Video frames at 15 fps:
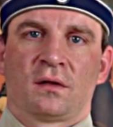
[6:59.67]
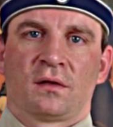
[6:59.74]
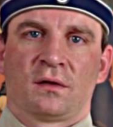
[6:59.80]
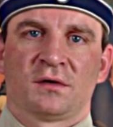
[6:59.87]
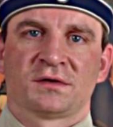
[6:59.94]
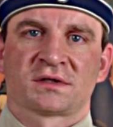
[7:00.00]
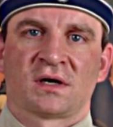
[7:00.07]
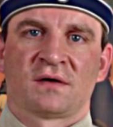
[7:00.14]

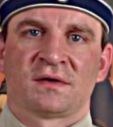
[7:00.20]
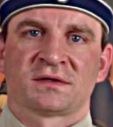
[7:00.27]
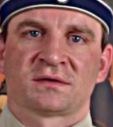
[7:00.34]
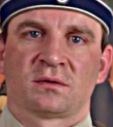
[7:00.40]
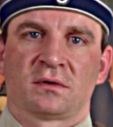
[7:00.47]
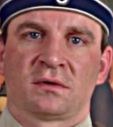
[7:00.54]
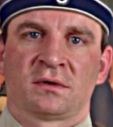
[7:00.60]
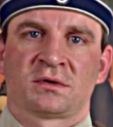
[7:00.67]
Those covers
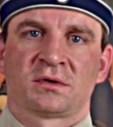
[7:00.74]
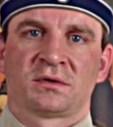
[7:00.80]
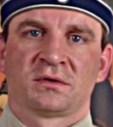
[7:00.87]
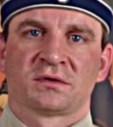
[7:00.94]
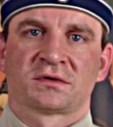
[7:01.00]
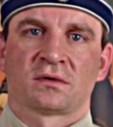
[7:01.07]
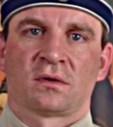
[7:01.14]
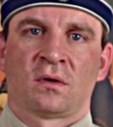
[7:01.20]
were
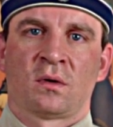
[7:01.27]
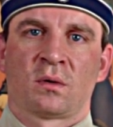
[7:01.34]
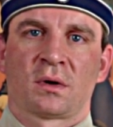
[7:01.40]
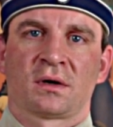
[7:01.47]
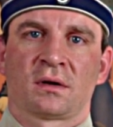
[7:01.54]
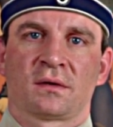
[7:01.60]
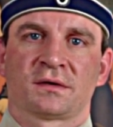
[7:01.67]
introduced already in